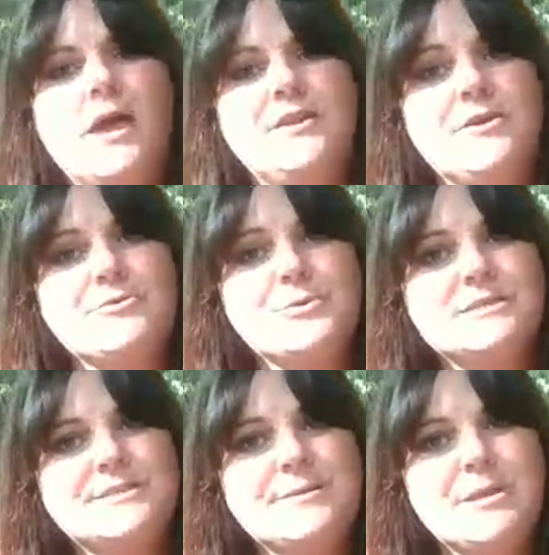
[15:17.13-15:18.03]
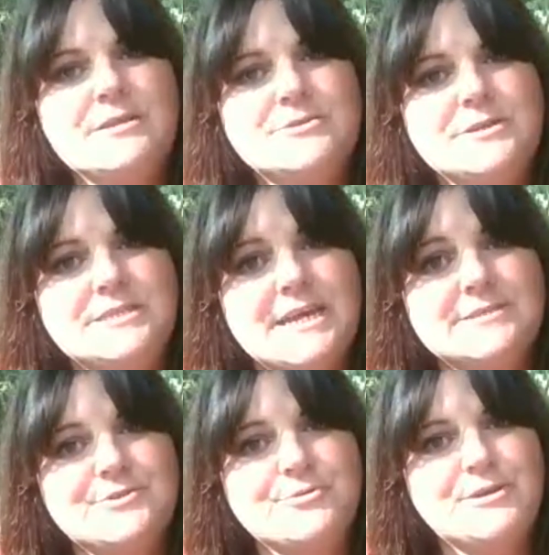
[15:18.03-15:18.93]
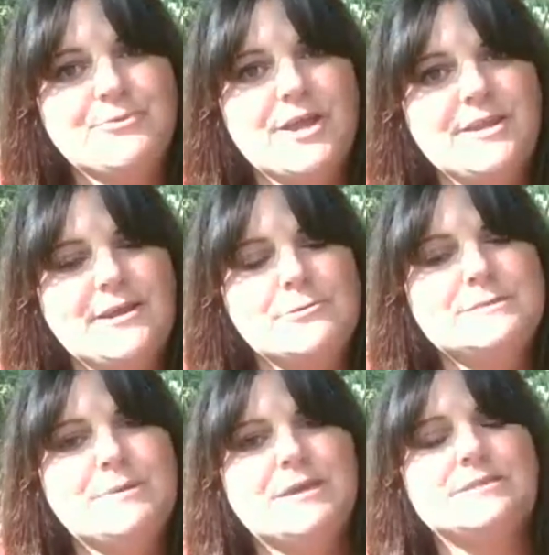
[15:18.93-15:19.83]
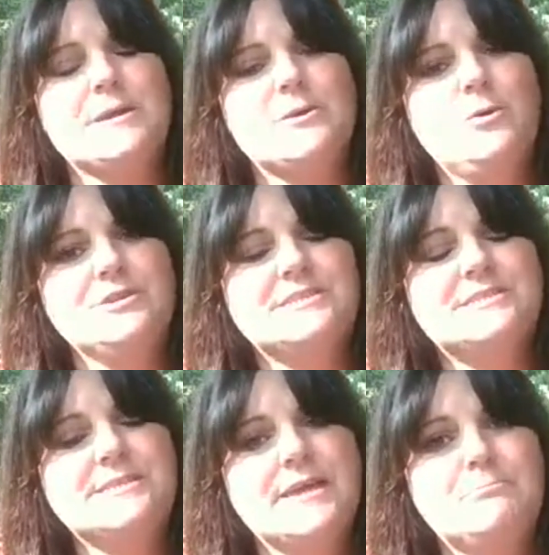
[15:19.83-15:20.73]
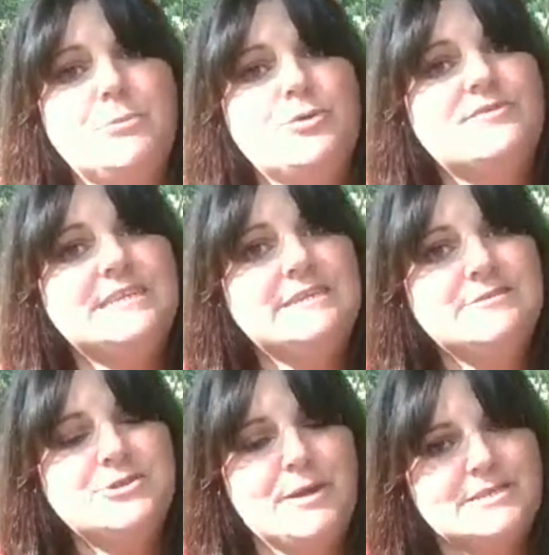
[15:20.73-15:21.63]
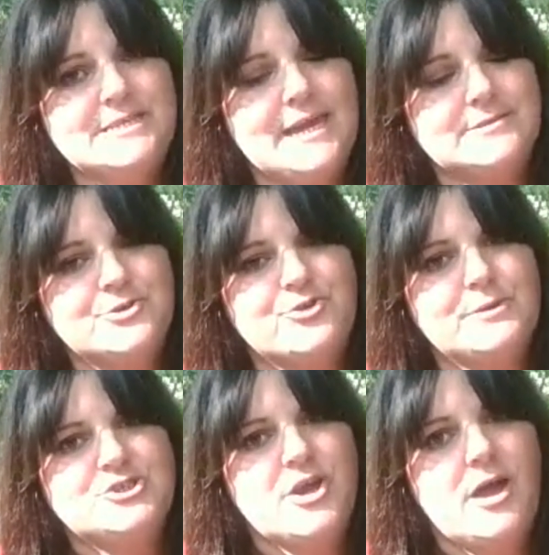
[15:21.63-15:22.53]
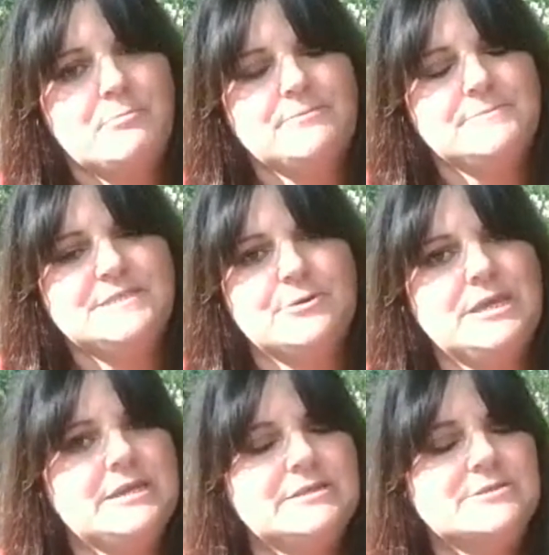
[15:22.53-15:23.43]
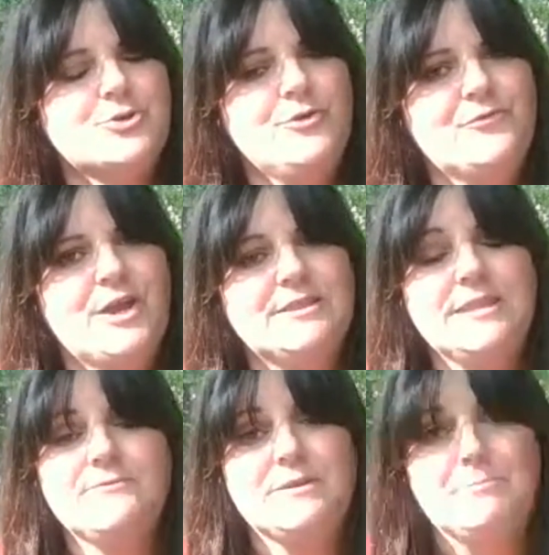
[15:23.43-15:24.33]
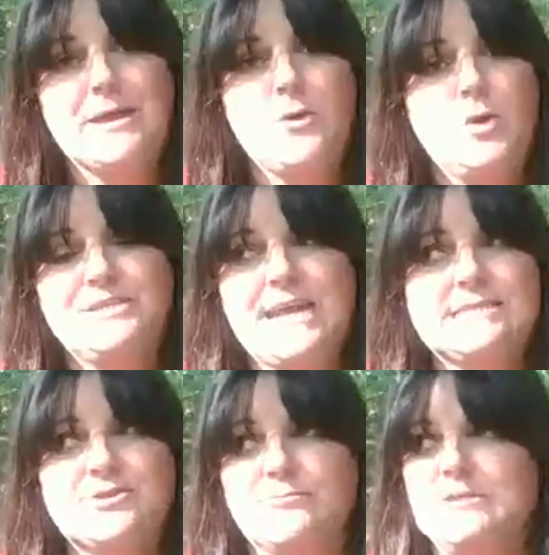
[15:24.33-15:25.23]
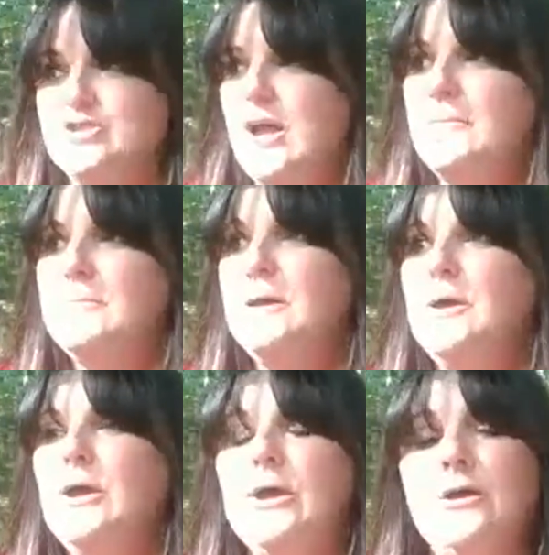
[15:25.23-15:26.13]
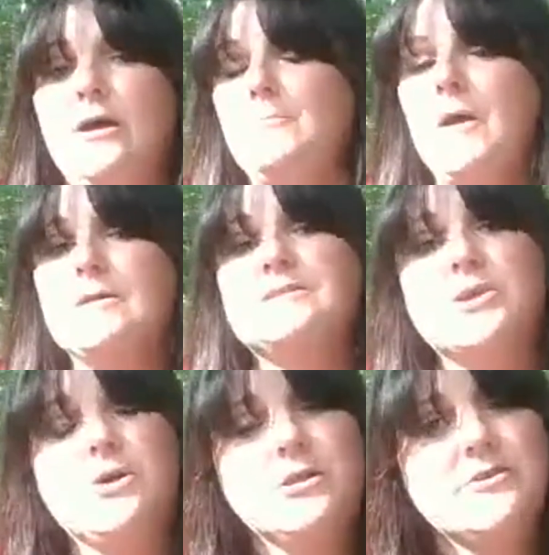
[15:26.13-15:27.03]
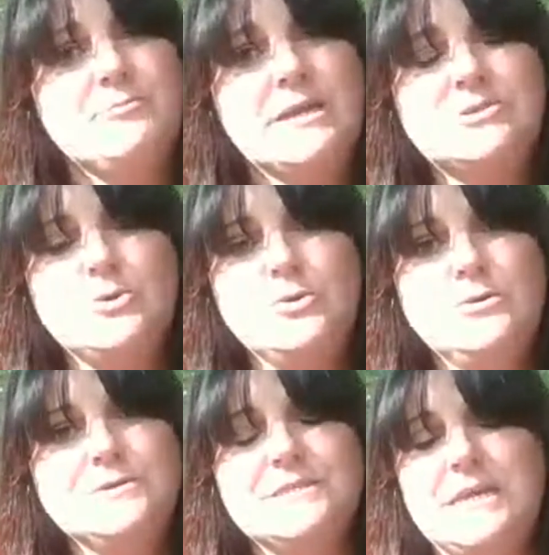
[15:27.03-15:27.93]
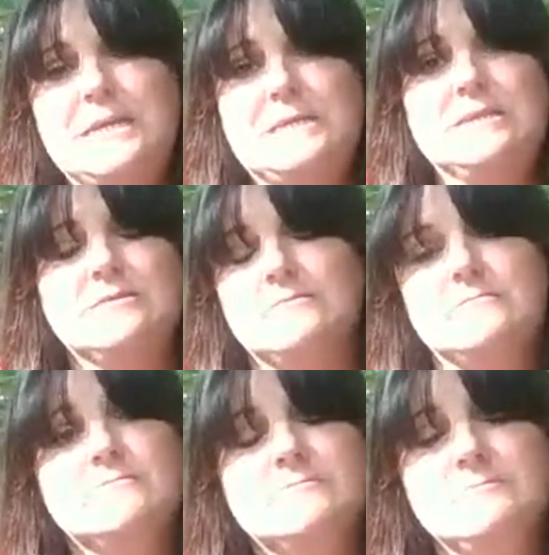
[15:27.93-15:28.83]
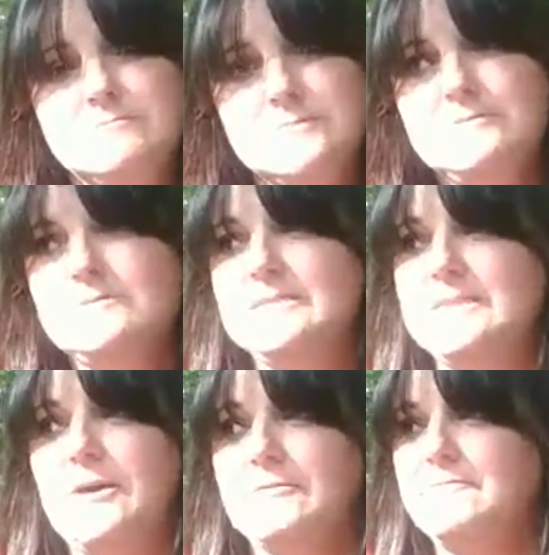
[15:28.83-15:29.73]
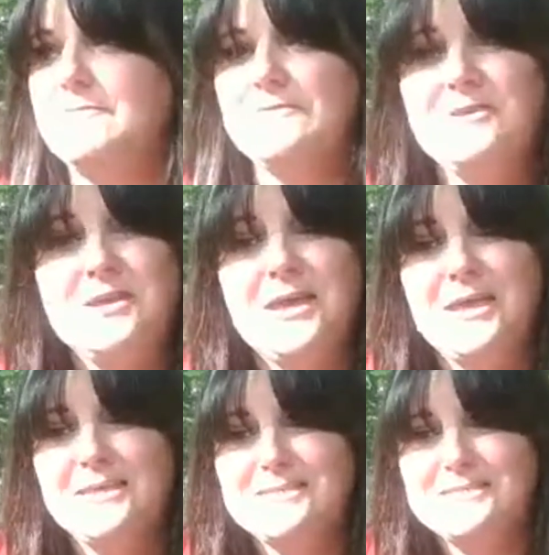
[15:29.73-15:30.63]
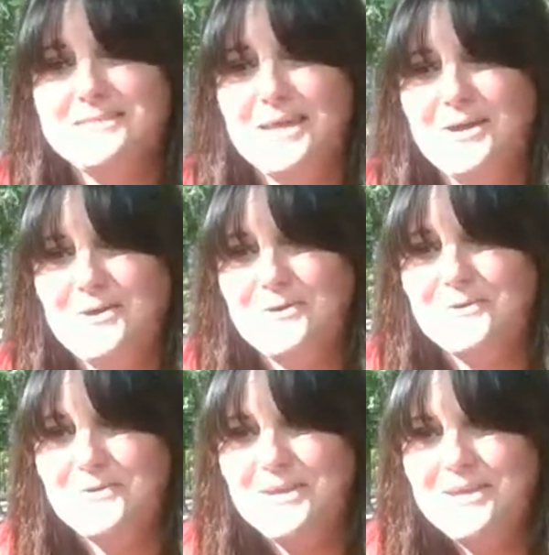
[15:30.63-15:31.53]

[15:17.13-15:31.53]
another reason I'm not doing taxidermy right now is because my oldest son moved into my taxidermy shop. So he and his girlfriend live in my old taxidermy shop amongst all of my tools and stuff. So